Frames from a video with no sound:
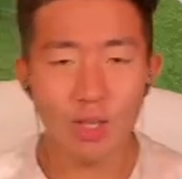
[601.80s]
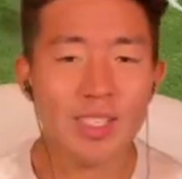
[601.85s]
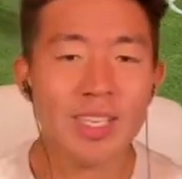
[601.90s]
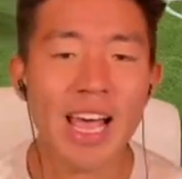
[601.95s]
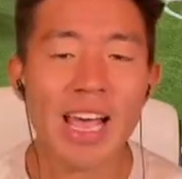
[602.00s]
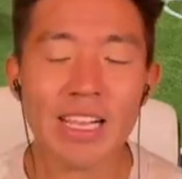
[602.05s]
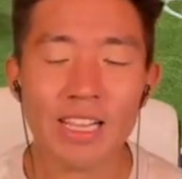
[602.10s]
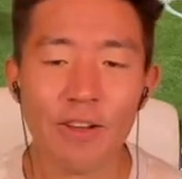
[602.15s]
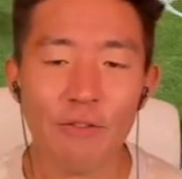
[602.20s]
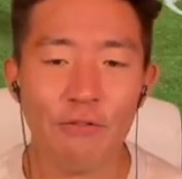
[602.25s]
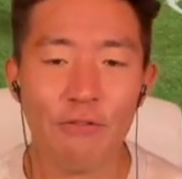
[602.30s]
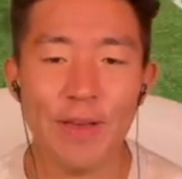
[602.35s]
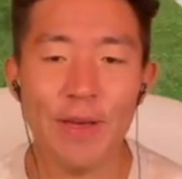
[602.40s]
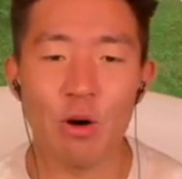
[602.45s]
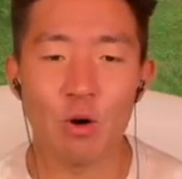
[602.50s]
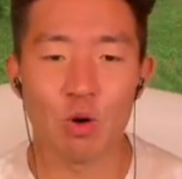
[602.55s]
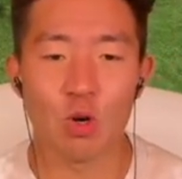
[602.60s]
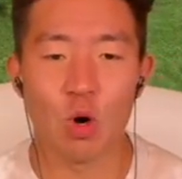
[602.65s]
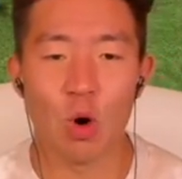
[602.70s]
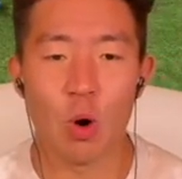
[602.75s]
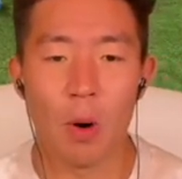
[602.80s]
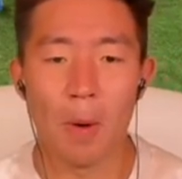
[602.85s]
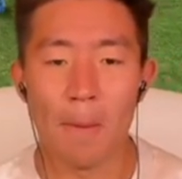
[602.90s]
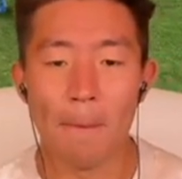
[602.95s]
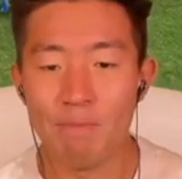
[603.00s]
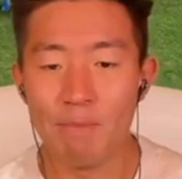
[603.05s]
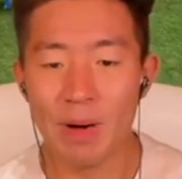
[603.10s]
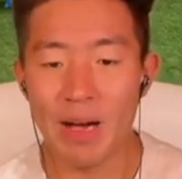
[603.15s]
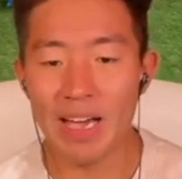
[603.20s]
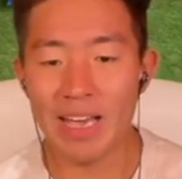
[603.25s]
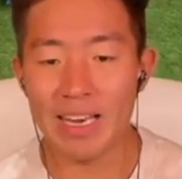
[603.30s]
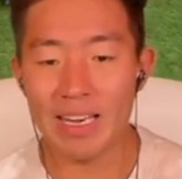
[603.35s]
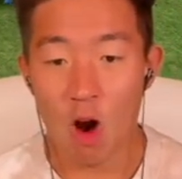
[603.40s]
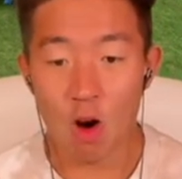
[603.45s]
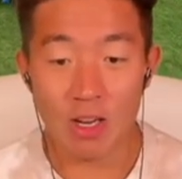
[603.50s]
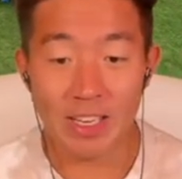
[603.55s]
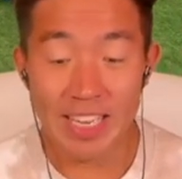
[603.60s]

take the field goal, but our